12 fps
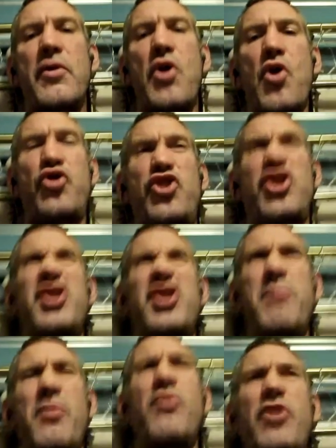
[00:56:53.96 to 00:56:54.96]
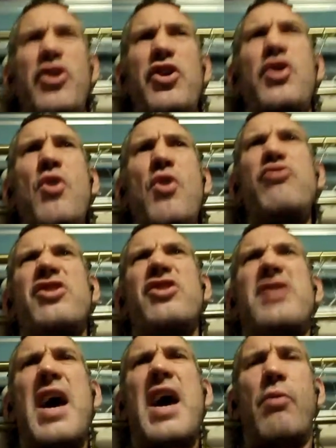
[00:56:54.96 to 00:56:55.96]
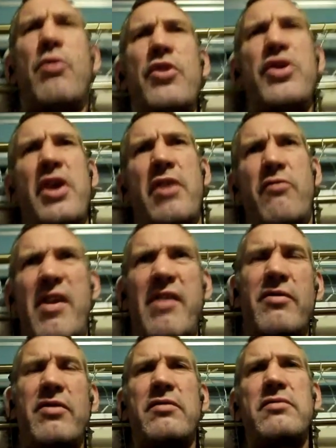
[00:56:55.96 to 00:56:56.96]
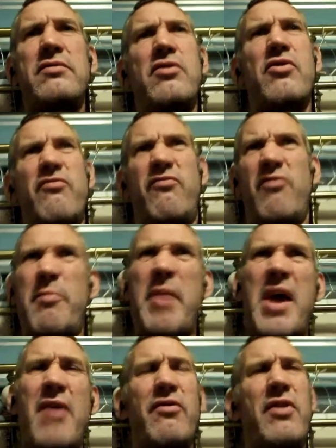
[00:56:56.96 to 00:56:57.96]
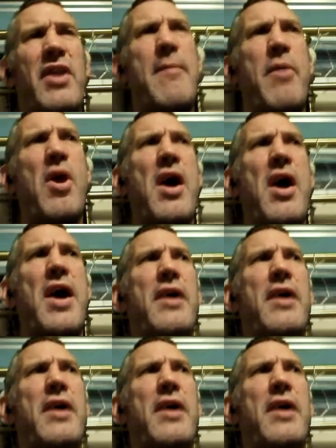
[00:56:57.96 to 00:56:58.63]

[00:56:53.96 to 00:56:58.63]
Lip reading: Or just what you call just out, wouldn't you? Or about lip height.